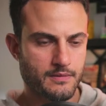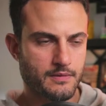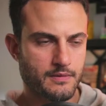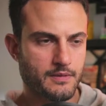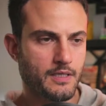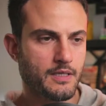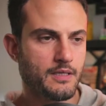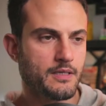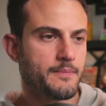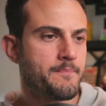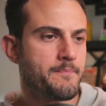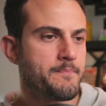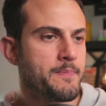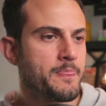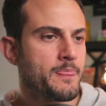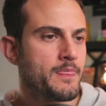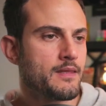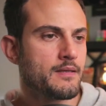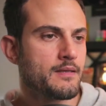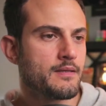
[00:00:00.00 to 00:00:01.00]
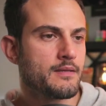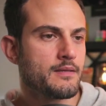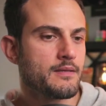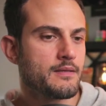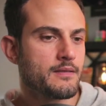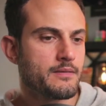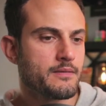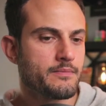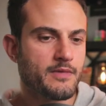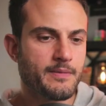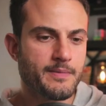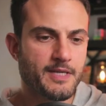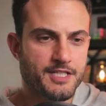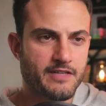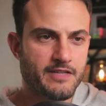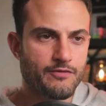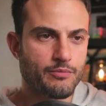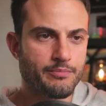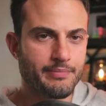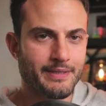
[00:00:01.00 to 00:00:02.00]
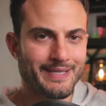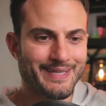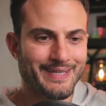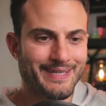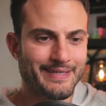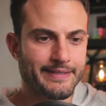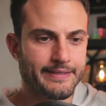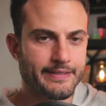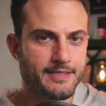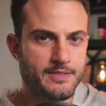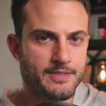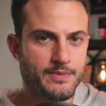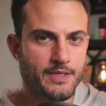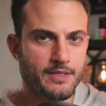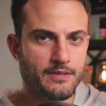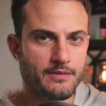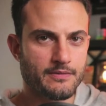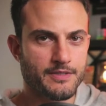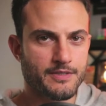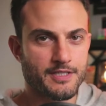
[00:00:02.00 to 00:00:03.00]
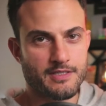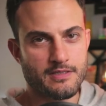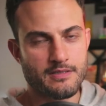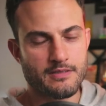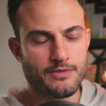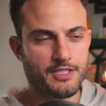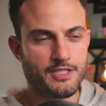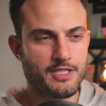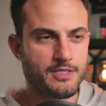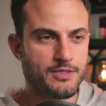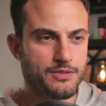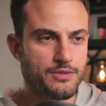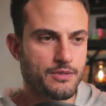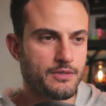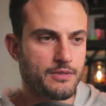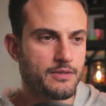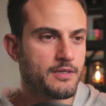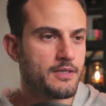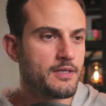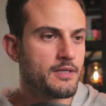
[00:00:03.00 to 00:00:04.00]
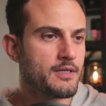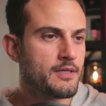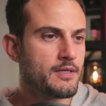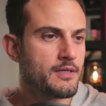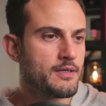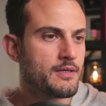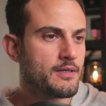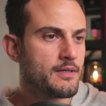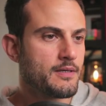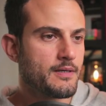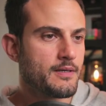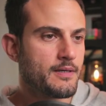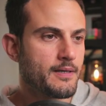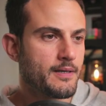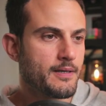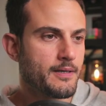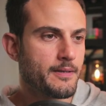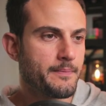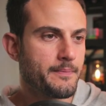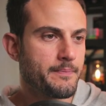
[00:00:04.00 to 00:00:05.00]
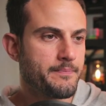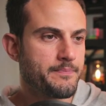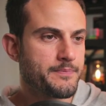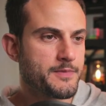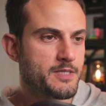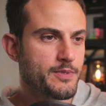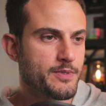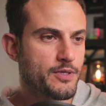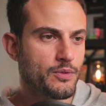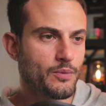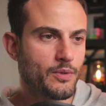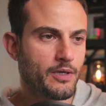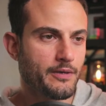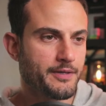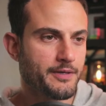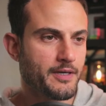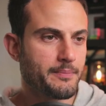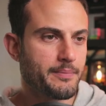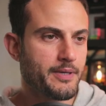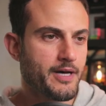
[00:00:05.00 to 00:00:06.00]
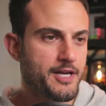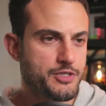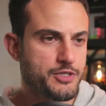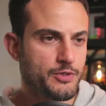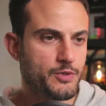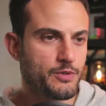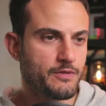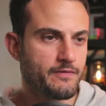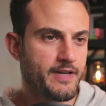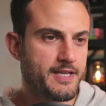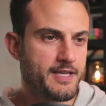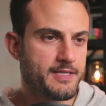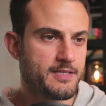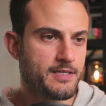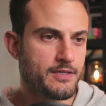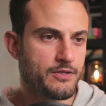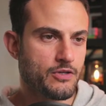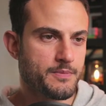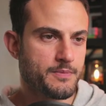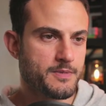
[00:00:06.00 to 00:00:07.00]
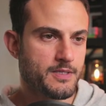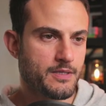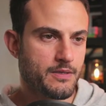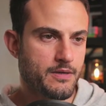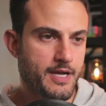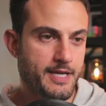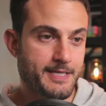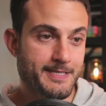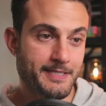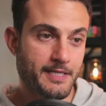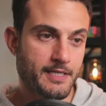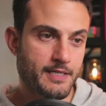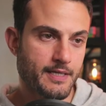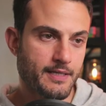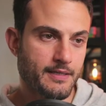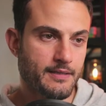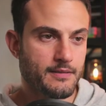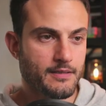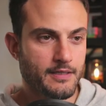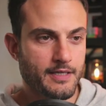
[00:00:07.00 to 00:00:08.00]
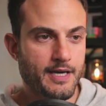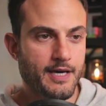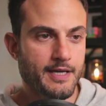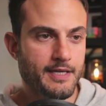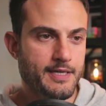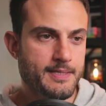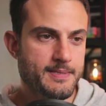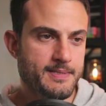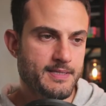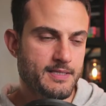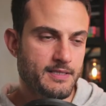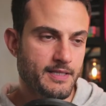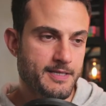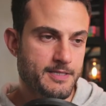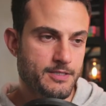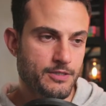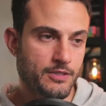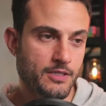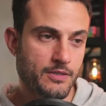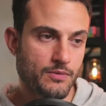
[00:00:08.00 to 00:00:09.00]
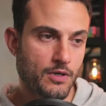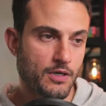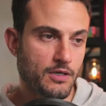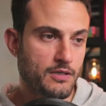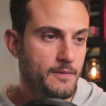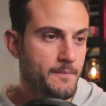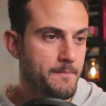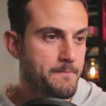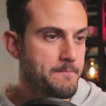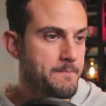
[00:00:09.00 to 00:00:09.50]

Yeah. Maybe I should have a big head as well, which which is true. Um, Spirit World, I'm partial to advancing knobs to cranks any day. Yeah, I guess there's less to go wrong